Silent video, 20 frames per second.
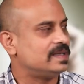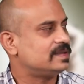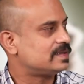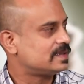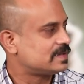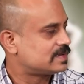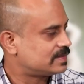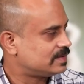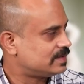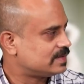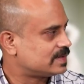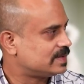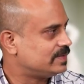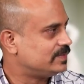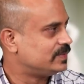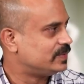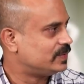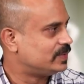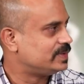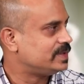ancestors have
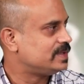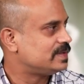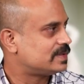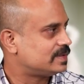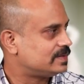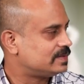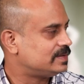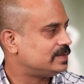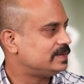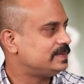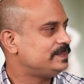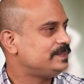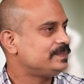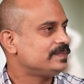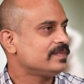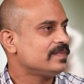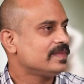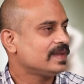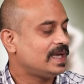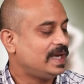known each other,
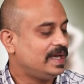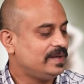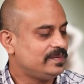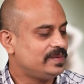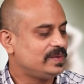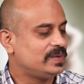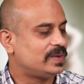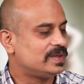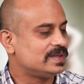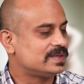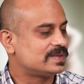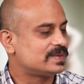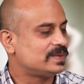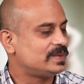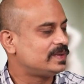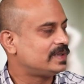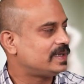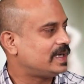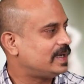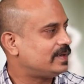and we
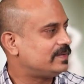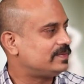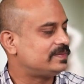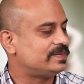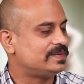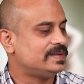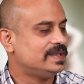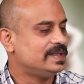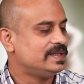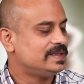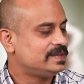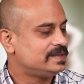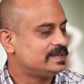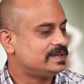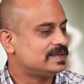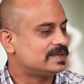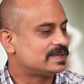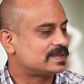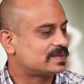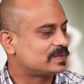also have
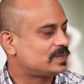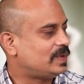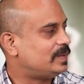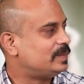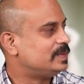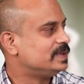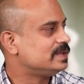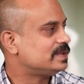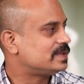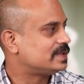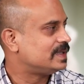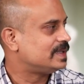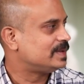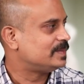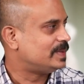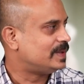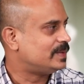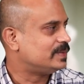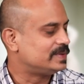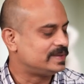this common shared
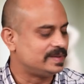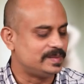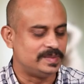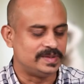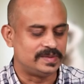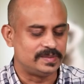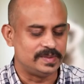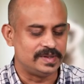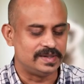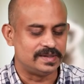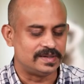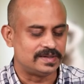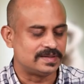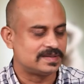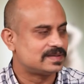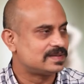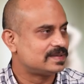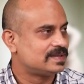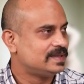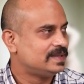boundary between
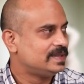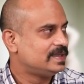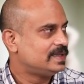us.